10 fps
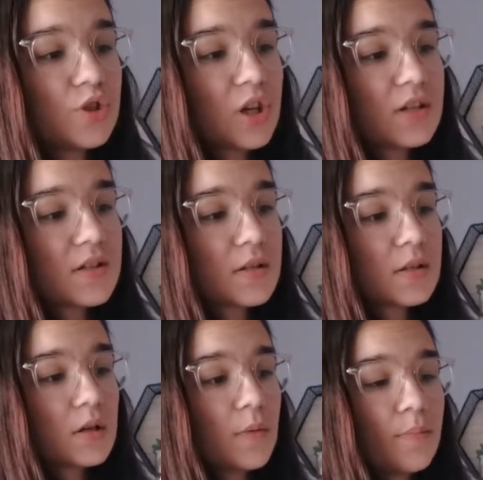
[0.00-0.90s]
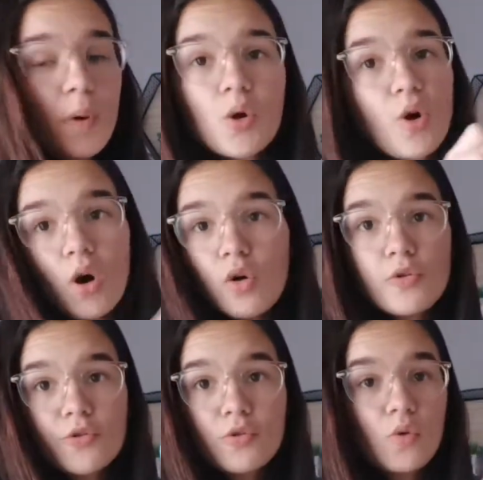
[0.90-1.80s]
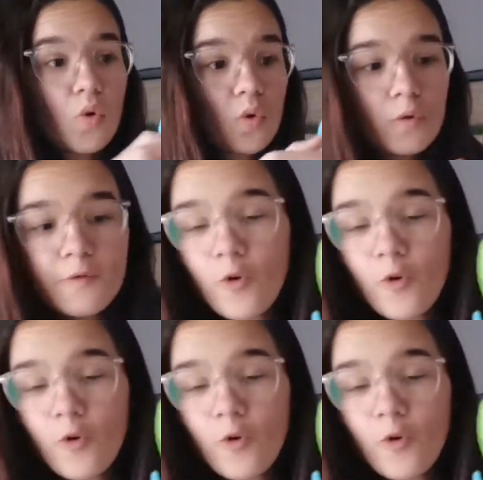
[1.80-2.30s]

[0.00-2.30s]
just poke a hole through all